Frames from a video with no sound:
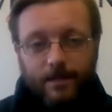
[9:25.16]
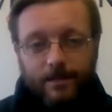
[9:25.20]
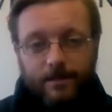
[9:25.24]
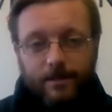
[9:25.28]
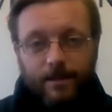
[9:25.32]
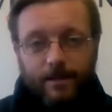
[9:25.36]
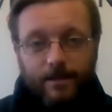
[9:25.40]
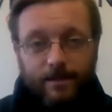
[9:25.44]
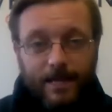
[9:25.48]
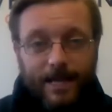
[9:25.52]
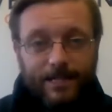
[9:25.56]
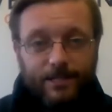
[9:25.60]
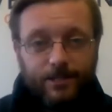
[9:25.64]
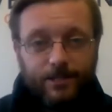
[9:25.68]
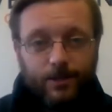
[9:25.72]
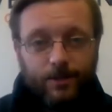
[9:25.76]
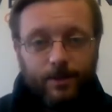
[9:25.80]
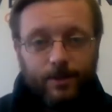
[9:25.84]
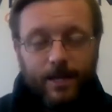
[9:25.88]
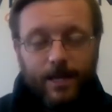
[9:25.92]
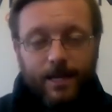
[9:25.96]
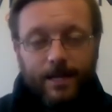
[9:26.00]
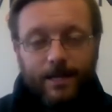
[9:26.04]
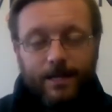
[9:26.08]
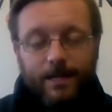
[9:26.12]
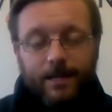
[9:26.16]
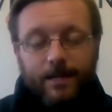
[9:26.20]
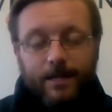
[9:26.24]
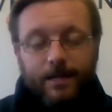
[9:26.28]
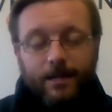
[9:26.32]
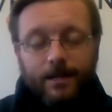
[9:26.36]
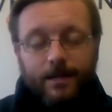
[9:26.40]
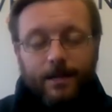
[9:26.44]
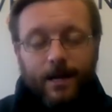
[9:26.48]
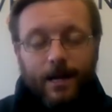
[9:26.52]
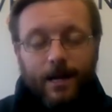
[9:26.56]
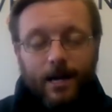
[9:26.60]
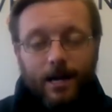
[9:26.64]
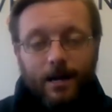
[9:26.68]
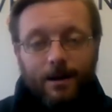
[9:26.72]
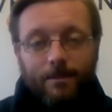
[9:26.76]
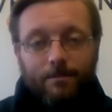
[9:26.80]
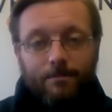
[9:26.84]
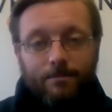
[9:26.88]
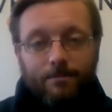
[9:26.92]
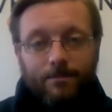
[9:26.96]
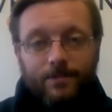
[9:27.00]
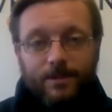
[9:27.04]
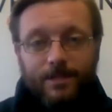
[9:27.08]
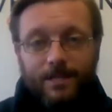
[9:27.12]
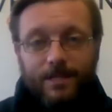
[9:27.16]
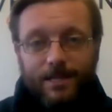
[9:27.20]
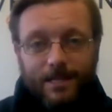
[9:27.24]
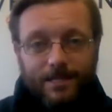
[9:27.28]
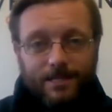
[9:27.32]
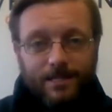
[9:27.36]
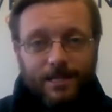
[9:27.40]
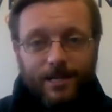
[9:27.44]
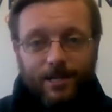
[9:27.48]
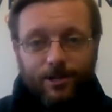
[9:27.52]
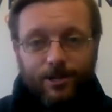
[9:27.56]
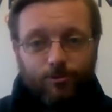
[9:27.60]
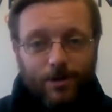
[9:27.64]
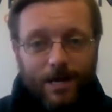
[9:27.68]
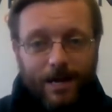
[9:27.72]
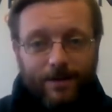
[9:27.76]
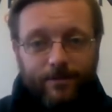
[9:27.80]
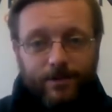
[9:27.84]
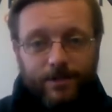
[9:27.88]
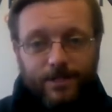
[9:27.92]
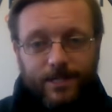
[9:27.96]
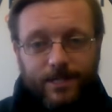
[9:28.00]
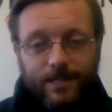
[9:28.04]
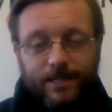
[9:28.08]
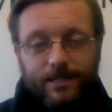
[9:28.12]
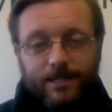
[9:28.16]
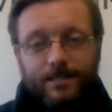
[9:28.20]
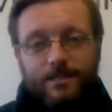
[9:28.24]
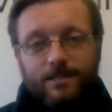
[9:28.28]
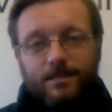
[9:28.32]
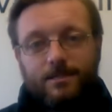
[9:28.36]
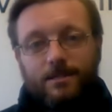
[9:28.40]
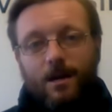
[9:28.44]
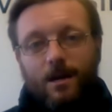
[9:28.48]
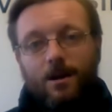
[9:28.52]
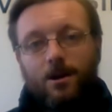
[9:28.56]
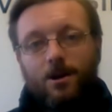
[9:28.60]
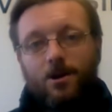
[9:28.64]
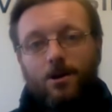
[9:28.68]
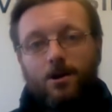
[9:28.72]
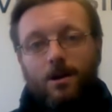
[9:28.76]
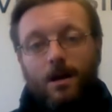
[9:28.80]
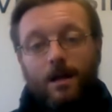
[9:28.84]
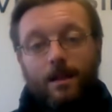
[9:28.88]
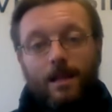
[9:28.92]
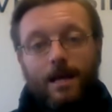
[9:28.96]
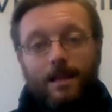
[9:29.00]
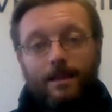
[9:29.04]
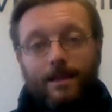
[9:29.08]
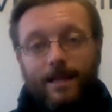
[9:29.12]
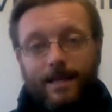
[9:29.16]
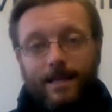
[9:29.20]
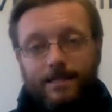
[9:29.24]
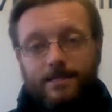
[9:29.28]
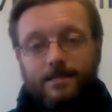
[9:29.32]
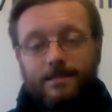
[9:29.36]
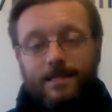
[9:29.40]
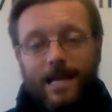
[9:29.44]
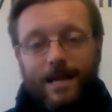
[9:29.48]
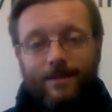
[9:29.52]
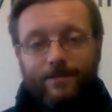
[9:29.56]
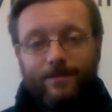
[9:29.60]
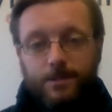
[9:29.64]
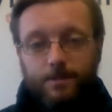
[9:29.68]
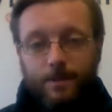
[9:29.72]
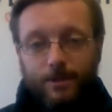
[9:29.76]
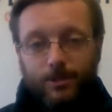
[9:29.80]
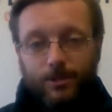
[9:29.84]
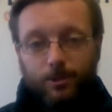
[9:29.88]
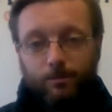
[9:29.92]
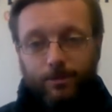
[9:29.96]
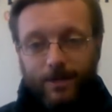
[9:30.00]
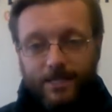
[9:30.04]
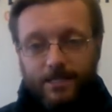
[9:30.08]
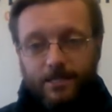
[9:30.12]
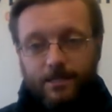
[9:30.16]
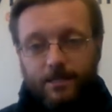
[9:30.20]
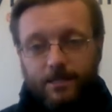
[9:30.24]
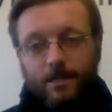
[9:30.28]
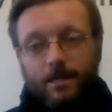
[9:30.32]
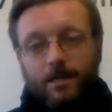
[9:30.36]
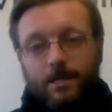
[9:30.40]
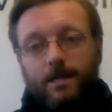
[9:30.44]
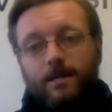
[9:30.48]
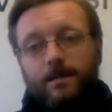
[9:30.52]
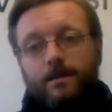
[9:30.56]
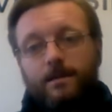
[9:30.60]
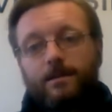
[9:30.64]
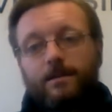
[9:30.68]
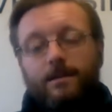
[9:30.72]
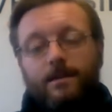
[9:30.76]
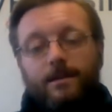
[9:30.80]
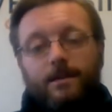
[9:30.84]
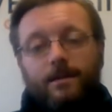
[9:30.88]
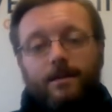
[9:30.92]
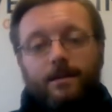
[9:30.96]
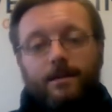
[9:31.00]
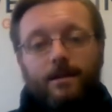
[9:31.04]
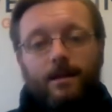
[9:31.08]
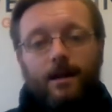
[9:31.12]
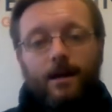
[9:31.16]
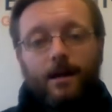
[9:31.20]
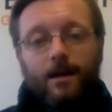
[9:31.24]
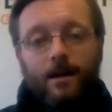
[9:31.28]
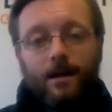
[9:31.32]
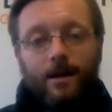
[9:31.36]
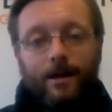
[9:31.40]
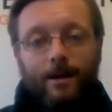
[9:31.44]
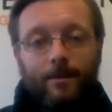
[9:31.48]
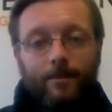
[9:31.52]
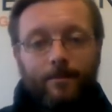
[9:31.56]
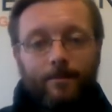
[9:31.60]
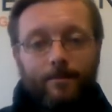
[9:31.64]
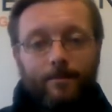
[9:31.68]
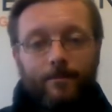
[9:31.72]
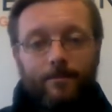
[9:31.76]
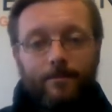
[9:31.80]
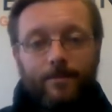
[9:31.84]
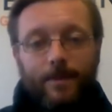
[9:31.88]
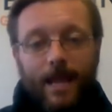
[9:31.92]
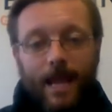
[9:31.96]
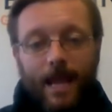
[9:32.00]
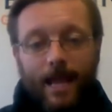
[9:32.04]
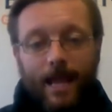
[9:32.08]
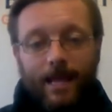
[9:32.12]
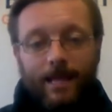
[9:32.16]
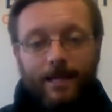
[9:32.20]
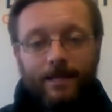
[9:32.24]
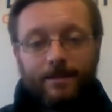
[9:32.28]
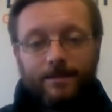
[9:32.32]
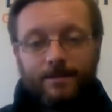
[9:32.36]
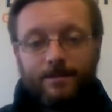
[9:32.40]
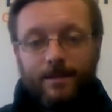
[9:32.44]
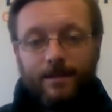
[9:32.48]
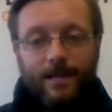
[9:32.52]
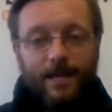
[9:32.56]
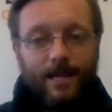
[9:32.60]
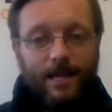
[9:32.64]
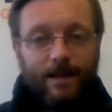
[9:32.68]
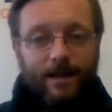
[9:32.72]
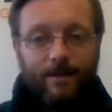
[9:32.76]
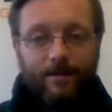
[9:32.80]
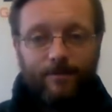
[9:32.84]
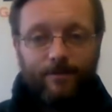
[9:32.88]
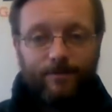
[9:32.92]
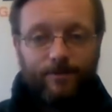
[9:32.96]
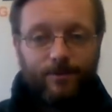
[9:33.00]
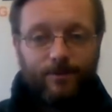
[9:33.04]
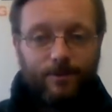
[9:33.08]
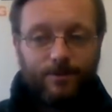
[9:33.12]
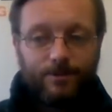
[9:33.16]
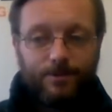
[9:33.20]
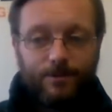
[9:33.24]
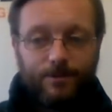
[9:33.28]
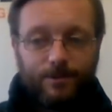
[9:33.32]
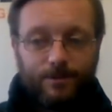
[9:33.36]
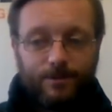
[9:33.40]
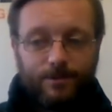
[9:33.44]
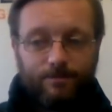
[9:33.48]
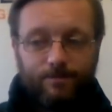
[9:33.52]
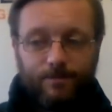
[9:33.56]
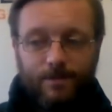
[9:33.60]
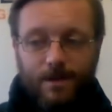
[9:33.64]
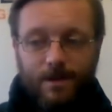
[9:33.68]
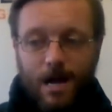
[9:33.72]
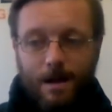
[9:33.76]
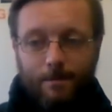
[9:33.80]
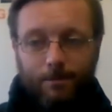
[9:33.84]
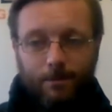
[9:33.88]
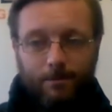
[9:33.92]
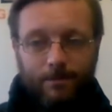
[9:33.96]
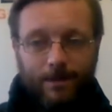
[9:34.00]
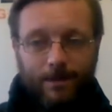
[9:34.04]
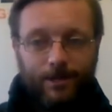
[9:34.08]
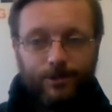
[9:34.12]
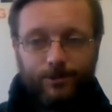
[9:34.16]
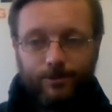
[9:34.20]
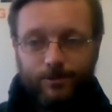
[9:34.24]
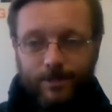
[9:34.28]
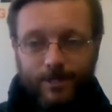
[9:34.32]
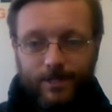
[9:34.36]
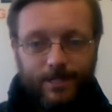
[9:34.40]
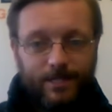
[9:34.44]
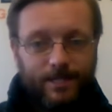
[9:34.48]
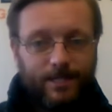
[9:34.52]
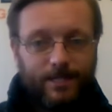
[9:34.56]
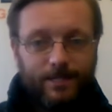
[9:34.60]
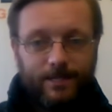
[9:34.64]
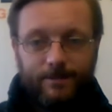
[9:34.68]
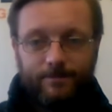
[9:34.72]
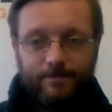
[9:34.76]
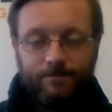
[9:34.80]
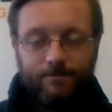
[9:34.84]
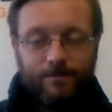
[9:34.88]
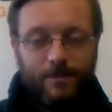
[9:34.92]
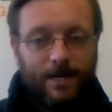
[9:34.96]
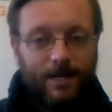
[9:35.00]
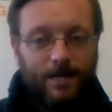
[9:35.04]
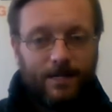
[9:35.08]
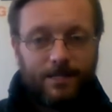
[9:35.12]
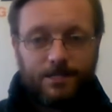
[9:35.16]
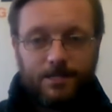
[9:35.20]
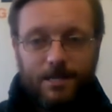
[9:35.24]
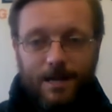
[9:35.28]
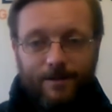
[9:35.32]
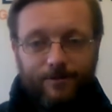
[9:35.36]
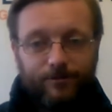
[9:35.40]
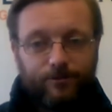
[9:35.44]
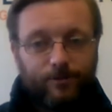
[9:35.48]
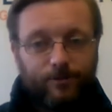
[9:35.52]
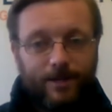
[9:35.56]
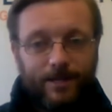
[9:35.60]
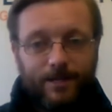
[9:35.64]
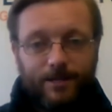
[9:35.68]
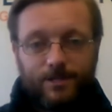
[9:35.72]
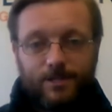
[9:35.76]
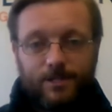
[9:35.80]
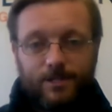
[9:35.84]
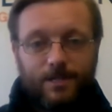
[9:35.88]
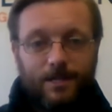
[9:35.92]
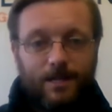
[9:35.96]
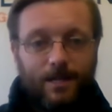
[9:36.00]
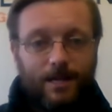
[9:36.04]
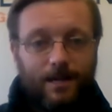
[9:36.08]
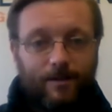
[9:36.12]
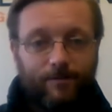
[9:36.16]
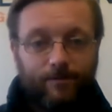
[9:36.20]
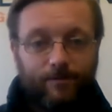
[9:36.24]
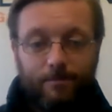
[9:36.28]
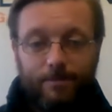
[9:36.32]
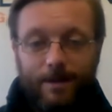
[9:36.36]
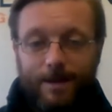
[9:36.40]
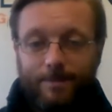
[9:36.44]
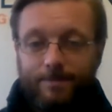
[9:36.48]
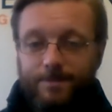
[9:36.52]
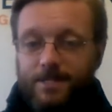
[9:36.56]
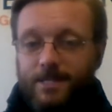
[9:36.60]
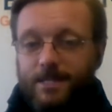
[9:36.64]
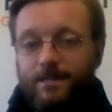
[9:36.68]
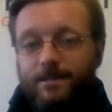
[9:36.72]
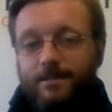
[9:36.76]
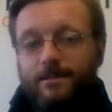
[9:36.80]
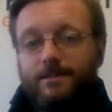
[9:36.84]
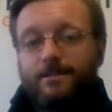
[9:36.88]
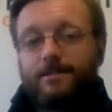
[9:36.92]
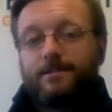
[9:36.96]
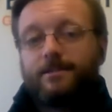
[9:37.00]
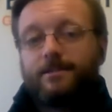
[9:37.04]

that's okay. The designated driver tickets are a lot less. They have a special bracelet on, and there's complimentary soft drinks from Pepsi